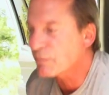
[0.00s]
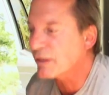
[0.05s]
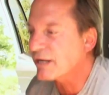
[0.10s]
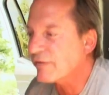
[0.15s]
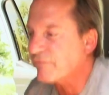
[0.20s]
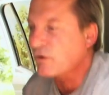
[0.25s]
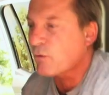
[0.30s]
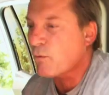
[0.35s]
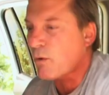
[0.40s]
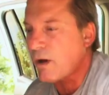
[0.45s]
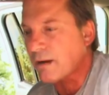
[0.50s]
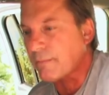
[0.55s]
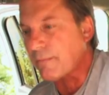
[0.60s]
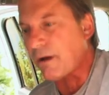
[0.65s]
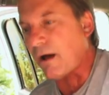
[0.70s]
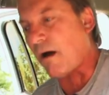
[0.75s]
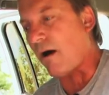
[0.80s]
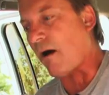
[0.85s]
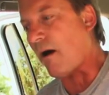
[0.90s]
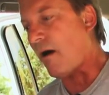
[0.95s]
but if you want
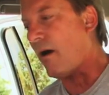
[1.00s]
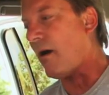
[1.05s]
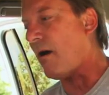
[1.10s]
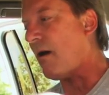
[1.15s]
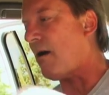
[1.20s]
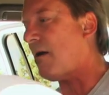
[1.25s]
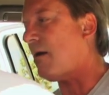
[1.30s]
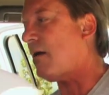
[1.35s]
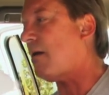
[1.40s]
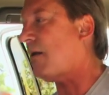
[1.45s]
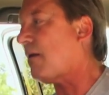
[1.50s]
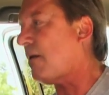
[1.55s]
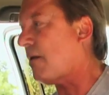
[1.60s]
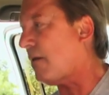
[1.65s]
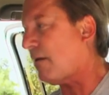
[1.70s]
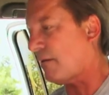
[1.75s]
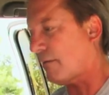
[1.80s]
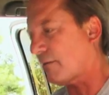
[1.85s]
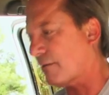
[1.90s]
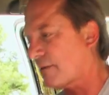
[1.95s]
them
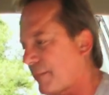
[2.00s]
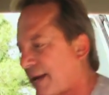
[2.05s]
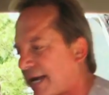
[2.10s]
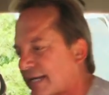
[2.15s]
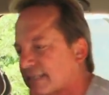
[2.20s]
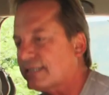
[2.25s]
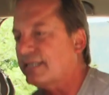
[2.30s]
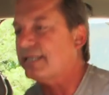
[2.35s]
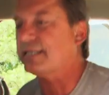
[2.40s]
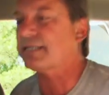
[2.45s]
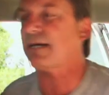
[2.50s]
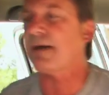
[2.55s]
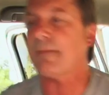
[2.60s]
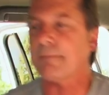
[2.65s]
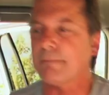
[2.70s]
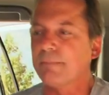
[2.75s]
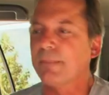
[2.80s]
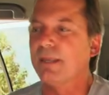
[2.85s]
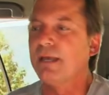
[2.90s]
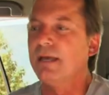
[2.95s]
all the back seats up,